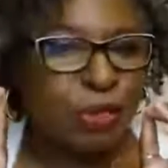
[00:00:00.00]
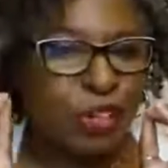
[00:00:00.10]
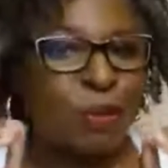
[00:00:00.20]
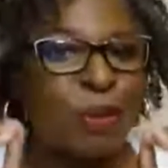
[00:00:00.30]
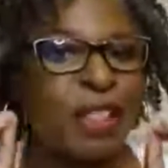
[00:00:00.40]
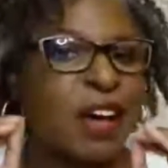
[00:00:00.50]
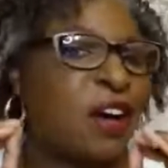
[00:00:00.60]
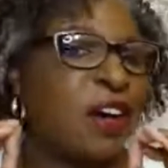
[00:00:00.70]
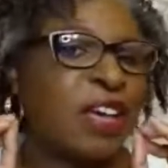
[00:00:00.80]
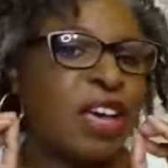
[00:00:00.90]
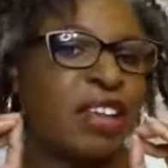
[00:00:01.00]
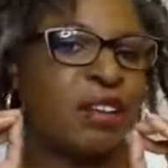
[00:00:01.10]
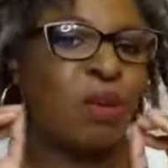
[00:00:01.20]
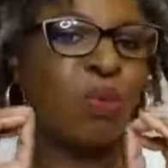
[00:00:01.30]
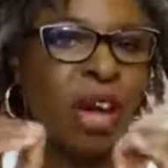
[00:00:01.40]
topic that I
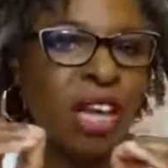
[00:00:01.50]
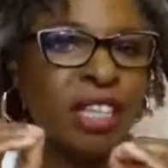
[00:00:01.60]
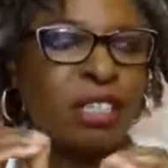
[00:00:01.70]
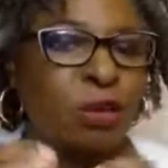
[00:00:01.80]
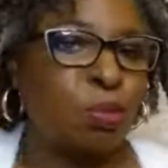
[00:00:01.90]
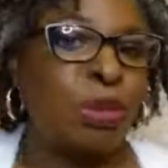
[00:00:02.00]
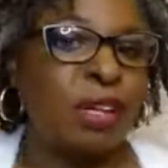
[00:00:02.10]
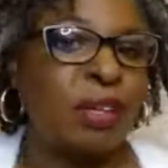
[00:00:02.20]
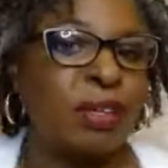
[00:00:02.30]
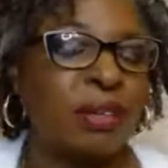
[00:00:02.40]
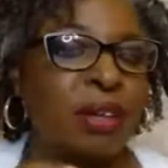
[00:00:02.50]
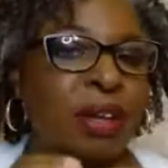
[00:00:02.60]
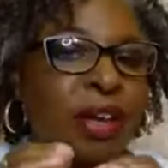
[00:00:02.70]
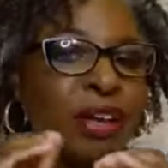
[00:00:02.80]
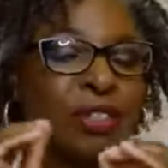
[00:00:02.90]
cannot wait to bring
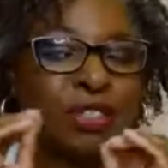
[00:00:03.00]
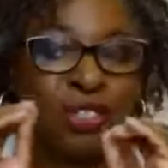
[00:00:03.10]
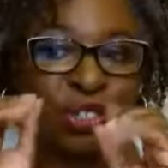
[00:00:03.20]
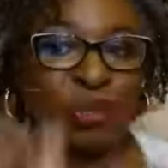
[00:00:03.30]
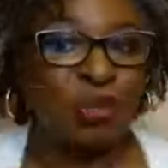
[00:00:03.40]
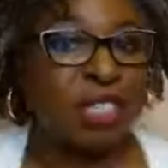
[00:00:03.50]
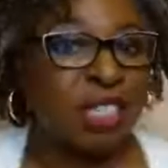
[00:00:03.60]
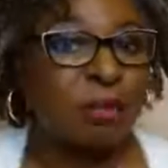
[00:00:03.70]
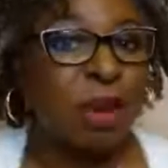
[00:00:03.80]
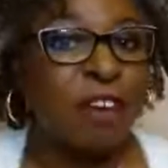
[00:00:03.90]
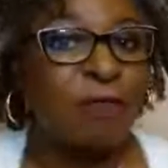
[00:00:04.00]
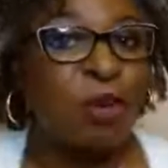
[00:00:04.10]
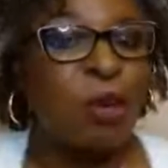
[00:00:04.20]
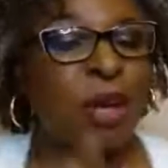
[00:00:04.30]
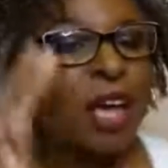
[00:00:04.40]
to this
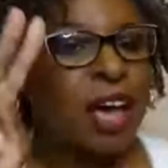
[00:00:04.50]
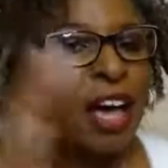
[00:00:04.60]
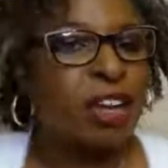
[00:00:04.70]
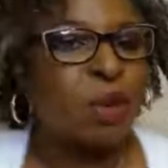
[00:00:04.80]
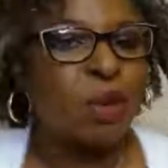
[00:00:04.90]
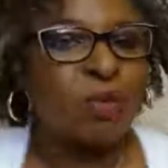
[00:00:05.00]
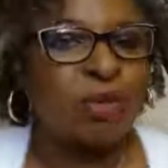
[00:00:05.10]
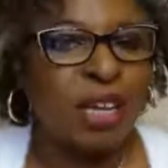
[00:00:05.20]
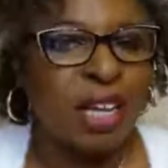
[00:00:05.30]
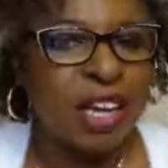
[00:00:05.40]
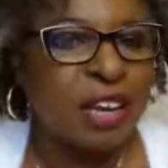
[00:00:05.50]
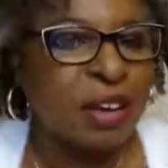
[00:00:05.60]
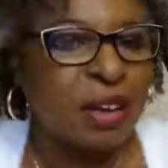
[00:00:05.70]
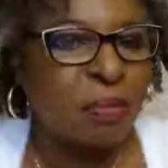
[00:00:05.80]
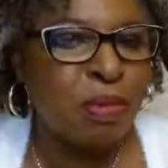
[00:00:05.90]
platform, and I will bring it in a
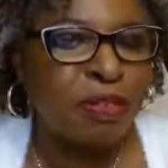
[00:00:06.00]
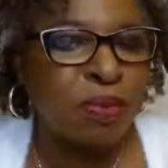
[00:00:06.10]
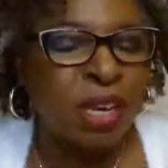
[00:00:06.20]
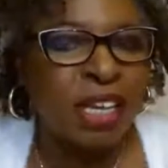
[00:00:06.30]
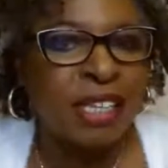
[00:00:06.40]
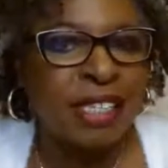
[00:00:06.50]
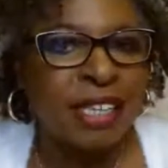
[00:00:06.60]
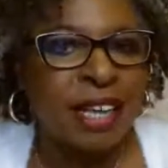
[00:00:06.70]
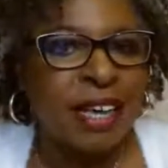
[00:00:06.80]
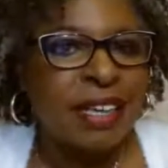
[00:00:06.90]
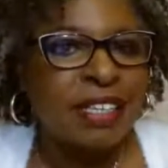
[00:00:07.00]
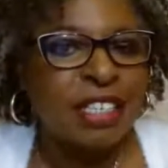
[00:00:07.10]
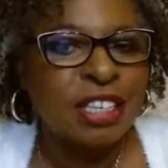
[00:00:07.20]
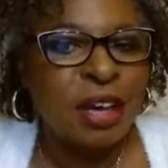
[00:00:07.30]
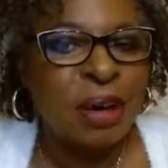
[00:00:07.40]
couple of weeks.
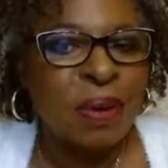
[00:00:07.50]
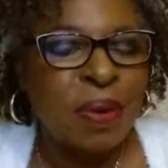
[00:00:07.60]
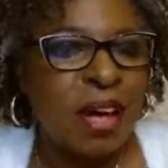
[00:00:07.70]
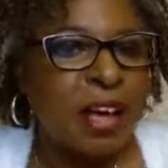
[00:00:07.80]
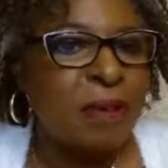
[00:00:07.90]
So